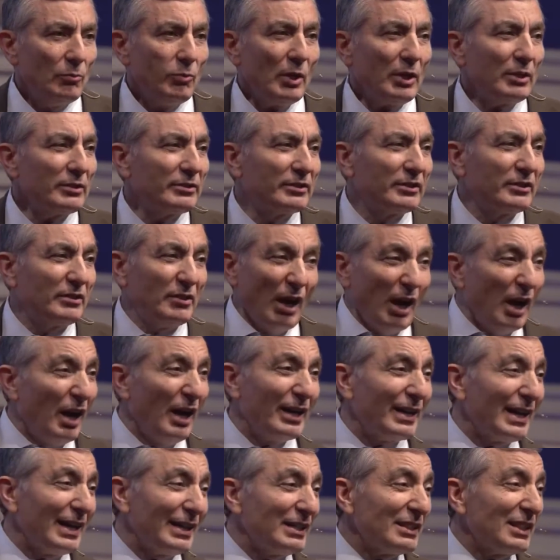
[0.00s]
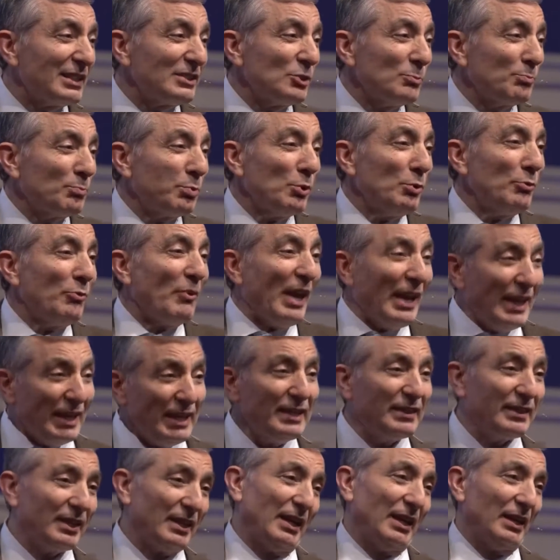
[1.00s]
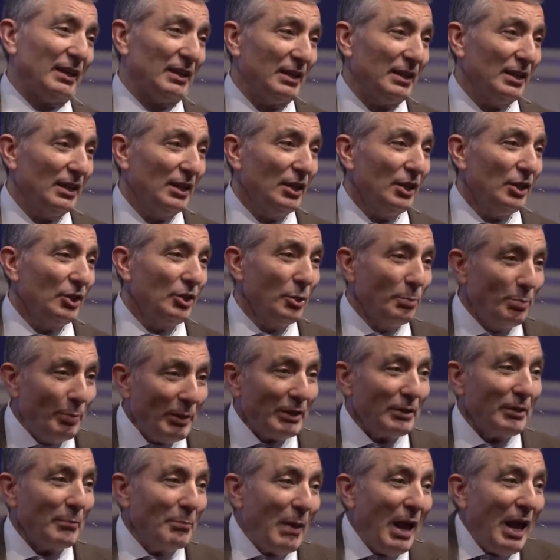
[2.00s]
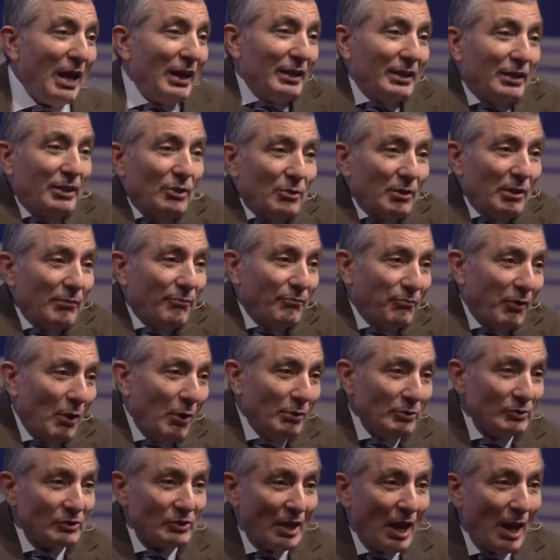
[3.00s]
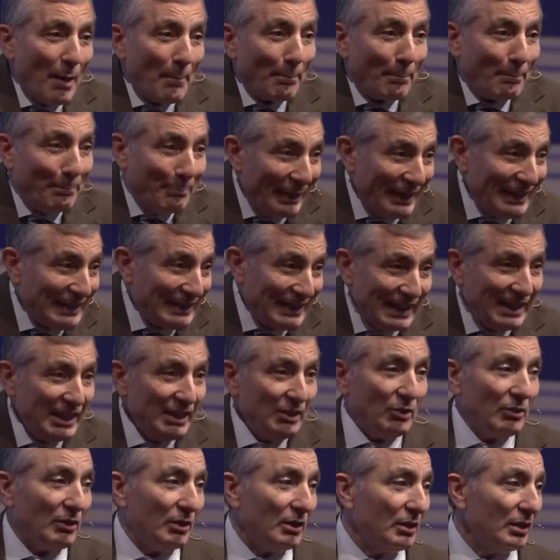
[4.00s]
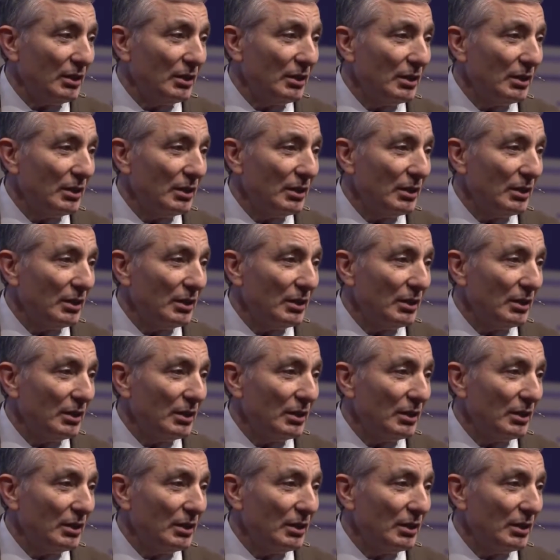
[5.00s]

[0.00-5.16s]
Well, duh, that doesn't prove anything. You build a molecule, it folds up. Big deal.